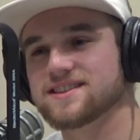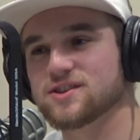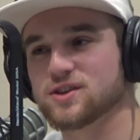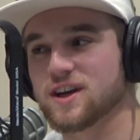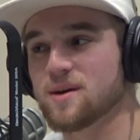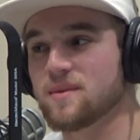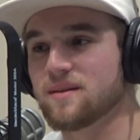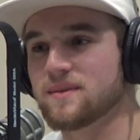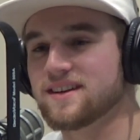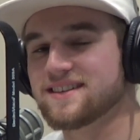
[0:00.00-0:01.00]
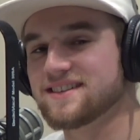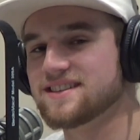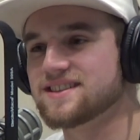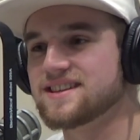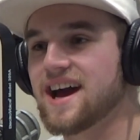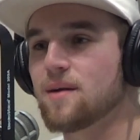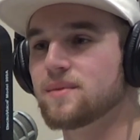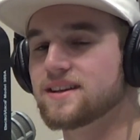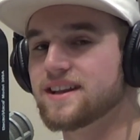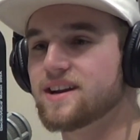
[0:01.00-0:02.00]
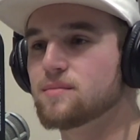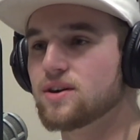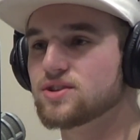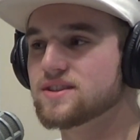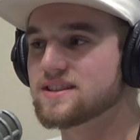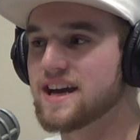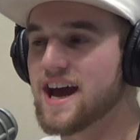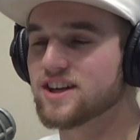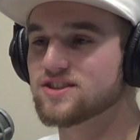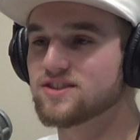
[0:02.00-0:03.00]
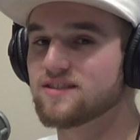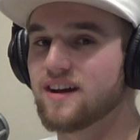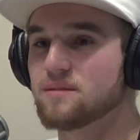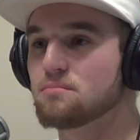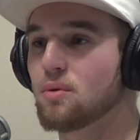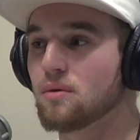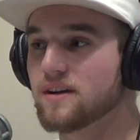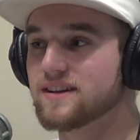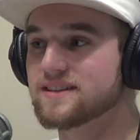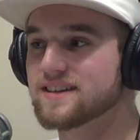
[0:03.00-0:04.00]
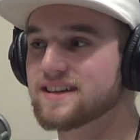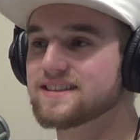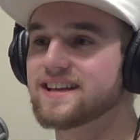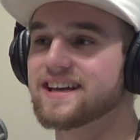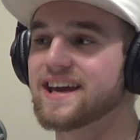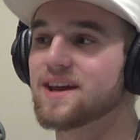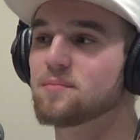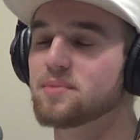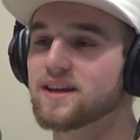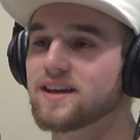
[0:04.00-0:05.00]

just because there's a commitment does not mean that emotions and actions are not important. They